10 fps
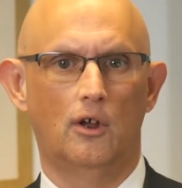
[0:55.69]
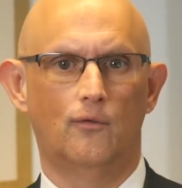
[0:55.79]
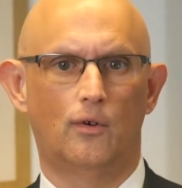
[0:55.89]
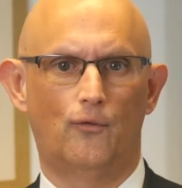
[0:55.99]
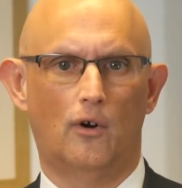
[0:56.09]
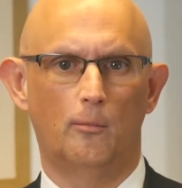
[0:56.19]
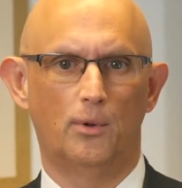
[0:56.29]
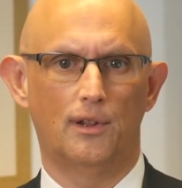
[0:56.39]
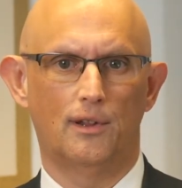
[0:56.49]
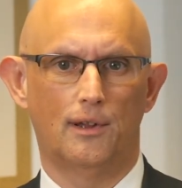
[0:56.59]
for farm
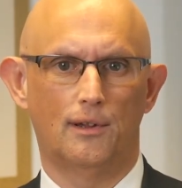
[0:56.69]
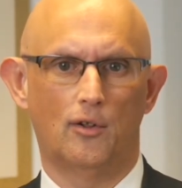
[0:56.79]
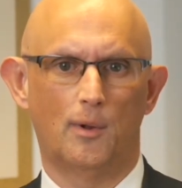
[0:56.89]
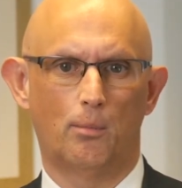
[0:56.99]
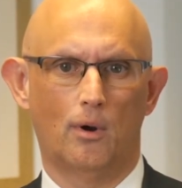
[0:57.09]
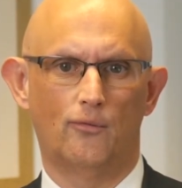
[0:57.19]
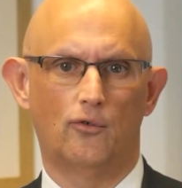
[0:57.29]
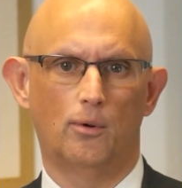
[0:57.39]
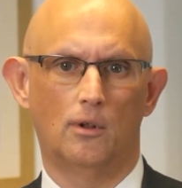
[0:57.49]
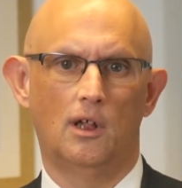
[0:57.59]
businesses to be
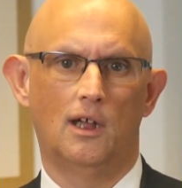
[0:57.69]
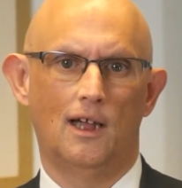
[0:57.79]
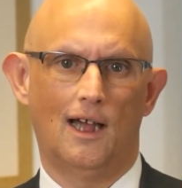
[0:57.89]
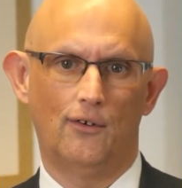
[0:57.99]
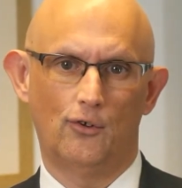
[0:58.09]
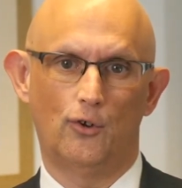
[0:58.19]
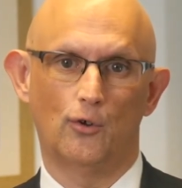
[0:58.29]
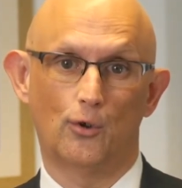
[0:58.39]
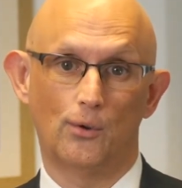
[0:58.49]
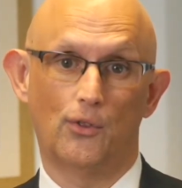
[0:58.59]
profitable and to do
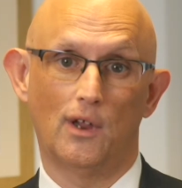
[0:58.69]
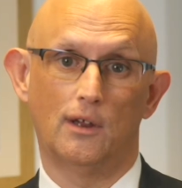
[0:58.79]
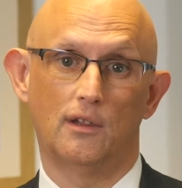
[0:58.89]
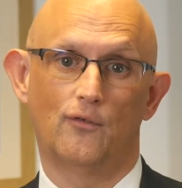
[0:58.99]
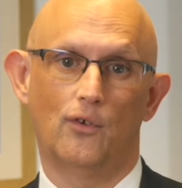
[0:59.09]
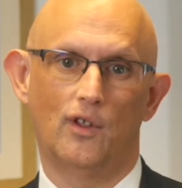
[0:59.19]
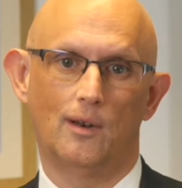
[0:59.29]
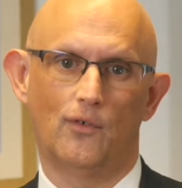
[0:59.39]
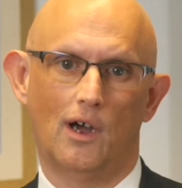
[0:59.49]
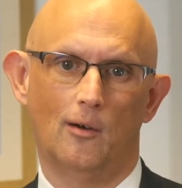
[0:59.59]
good things for the
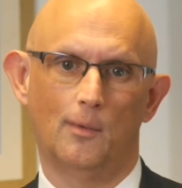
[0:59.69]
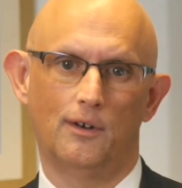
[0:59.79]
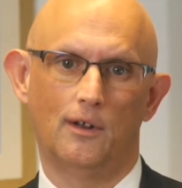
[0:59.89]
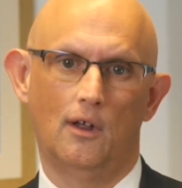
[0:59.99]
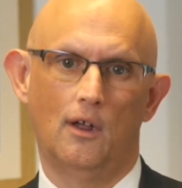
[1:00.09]
environment.